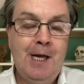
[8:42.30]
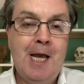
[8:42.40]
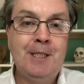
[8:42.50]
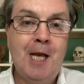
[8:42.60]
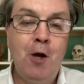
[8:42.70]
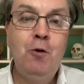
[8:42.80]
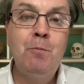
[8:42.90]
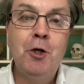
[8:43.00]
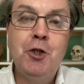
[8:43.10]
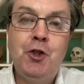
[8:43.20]
It's how
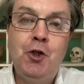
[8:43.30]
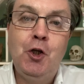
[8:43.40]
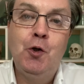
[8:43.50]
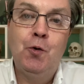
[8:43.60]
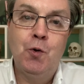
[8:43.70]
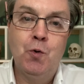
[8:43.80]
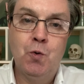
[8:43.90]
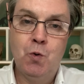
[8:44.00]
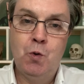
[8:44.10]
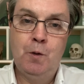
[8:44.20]
much you
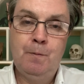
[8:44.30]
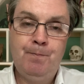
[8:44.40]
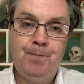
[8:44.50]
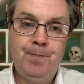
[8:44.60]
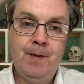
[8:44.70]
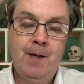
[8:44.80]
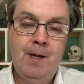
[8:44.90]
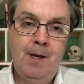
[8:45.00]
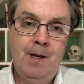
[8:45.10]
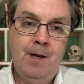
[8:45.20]
grow.
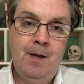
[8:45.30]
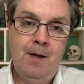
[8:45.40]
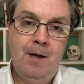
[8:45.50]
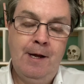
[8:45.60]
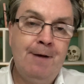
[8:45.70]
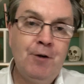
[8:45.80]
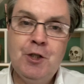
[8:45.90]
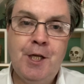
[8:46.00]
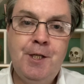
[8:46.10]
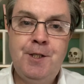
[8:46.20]
And ever
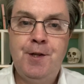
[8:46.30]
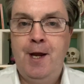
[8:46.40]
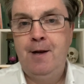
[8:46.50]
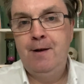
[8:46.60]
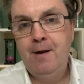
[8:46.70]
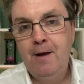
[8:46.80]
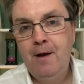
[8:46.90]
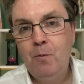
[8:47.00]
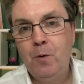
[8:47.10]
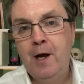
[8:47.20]
since then,
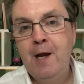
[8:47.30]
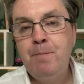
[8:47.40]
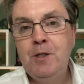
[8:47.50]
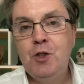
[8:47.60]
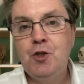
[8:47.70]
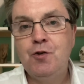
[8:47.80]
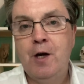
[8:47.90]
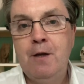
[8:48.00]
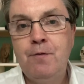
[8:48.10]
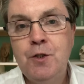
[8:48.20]
when I've been
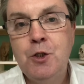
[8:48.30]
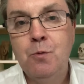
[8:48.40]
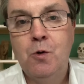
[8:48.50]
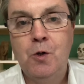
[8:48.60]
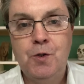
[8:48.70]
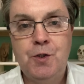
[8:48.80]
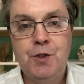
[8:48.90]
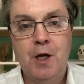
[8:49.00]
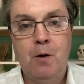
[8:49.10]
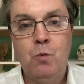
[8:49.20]
striving
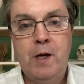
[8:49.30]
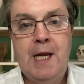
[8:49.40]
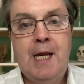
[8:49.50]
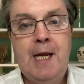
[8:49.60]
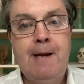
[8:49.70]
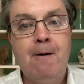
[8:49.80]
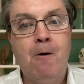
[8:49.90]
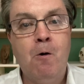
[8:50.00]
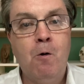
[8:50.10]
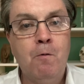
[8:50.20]
towards a way
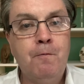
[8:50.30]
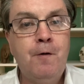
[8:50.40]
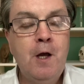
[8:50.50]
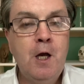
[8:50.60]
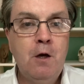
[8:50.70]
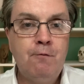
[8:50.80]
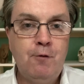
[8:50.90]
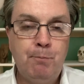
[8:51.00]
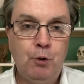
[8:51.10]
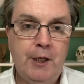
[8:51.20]
of
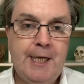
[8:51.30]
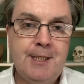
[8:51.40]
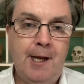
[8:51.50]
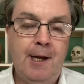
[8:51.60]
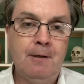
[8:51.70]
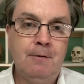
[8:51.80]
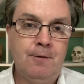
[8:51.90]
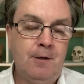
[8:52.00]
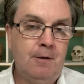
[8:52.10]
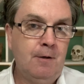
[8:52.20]
replacing
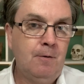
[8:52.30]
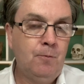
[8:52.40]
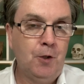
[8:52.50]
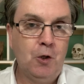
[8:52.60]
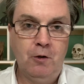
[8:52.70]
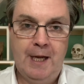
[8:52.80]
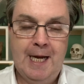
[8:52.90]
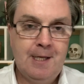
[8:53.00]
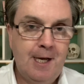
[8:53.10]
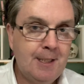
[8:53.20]
what they call the
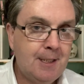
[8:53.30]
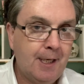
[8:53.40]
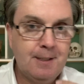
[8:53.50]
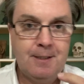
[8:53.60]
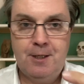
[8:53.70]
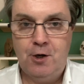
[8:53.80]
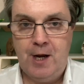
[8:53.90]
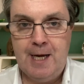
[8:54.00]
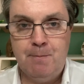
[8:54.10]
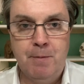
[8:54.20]
hedonistic
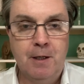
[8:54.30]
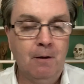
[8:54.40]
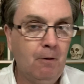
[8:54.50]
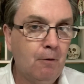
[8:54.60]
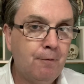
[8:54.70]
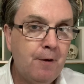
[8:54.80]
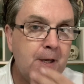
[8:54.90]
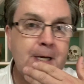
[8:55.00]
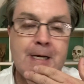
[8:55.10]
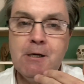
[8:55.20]
treadmill of
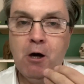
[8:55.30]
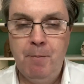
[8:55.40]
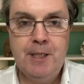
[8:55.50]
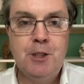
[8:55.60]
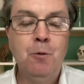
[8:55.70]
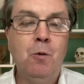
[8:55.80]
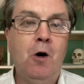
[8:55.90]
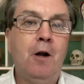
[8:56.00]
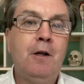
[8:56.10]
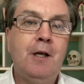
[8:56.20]
coming to
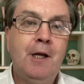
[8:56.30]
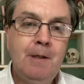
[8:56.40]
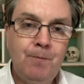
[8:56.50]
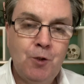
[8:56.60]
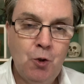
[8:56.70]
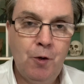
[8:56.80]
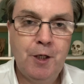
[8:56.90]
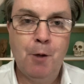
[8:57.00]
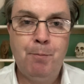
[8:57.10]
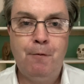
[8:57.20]
work,
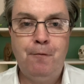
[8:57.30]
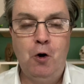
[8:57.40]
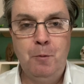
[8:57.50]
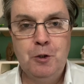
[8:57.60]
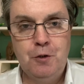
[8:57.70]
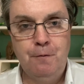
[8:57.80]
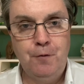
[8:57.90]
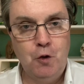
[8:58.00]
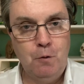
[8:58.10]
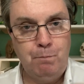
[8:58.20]
doing your performance
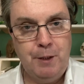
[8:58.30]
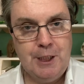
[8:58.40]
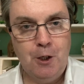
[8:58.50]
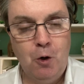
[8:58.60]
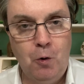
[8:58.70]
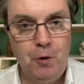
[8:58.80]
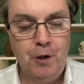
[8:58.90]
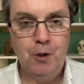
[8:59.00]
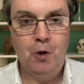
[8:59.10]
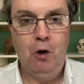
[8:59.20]
review, beating all
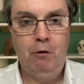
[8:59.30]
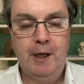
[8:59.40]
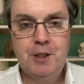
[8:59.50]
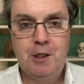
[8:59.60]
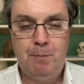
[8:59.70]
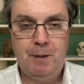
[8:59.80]
your colleagues to